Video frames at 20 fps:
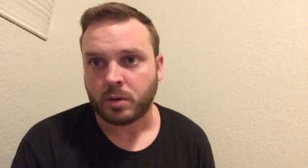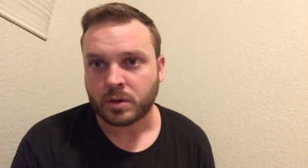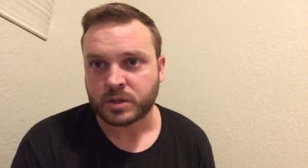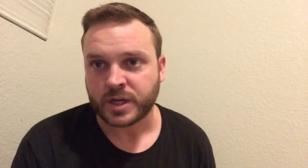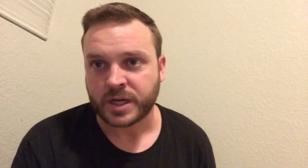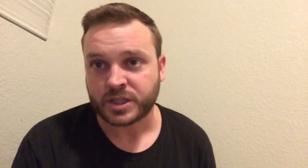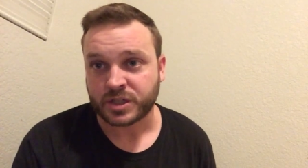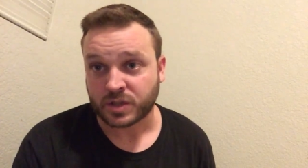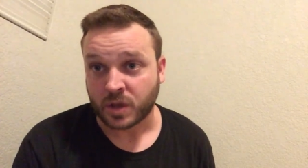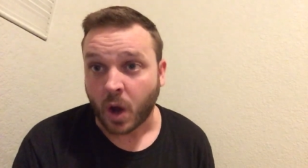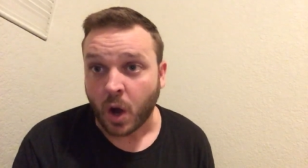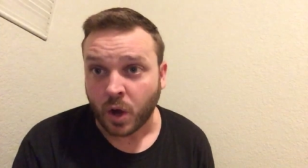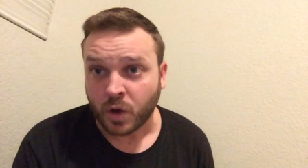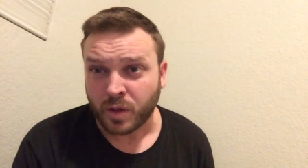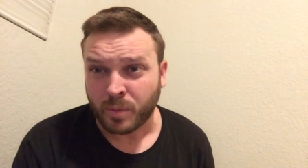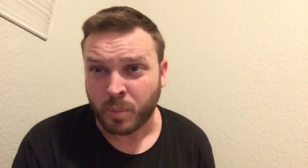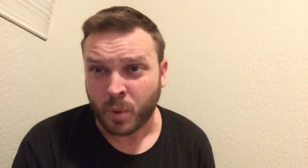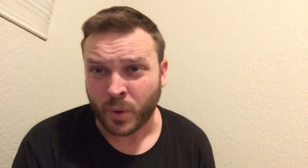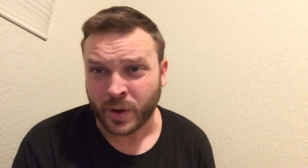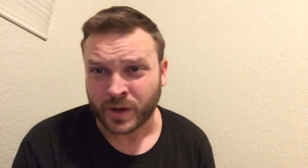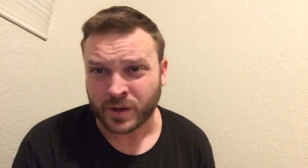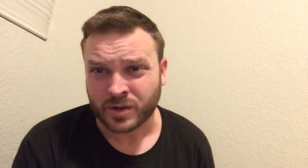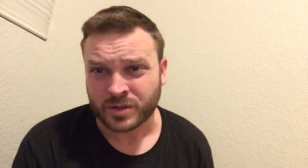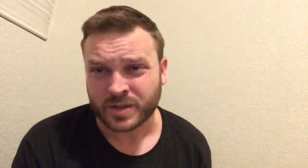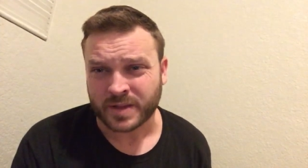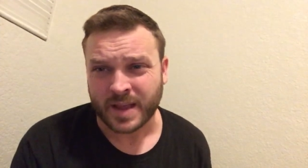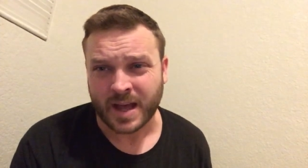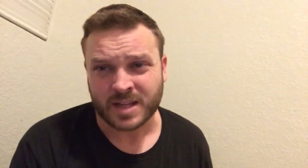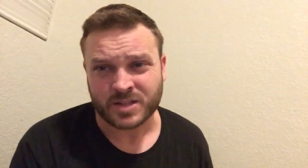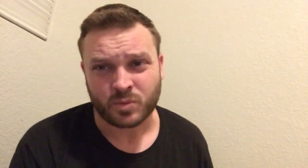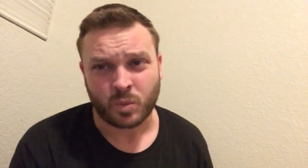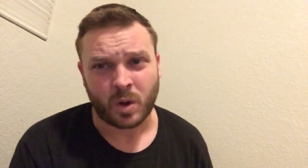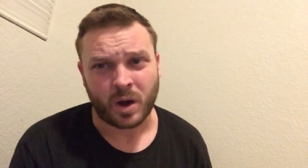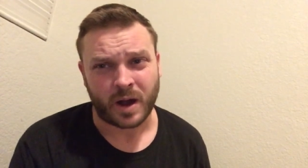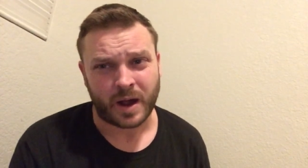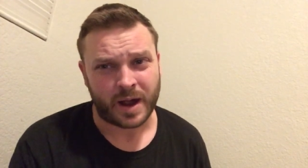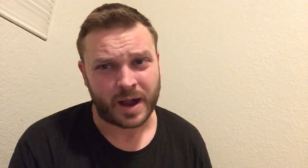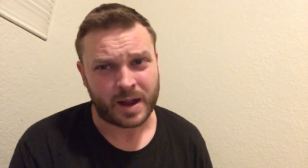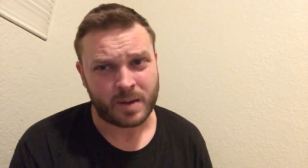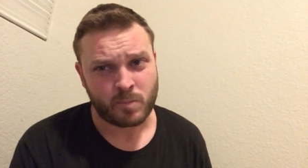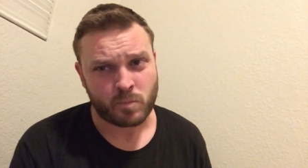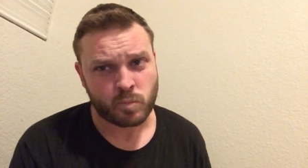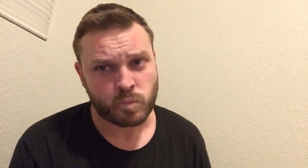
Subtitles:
changes all the pointers, and that's why.